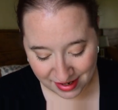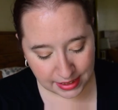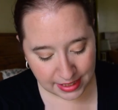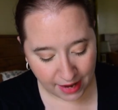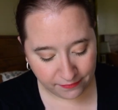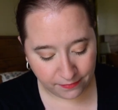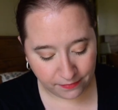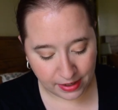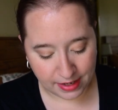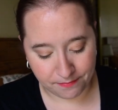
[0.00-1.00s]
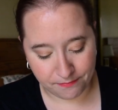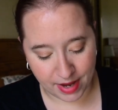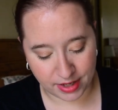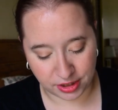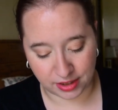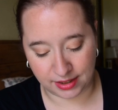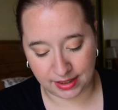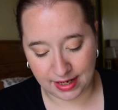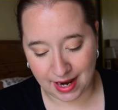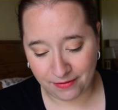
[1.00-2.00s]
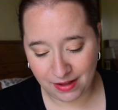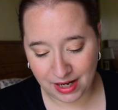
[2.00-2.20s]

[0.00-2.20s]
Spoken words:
I did have it measured and I feel